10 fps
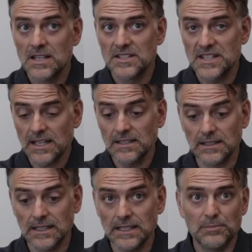
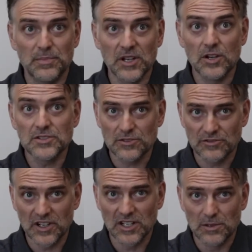Secondly, but also
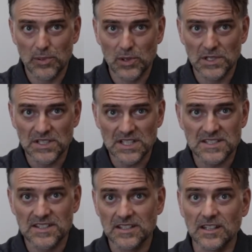very important,
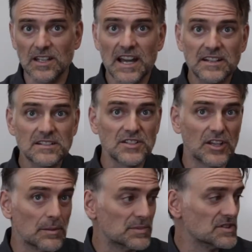is that the liners and
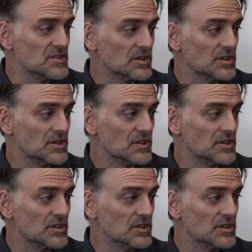couplers are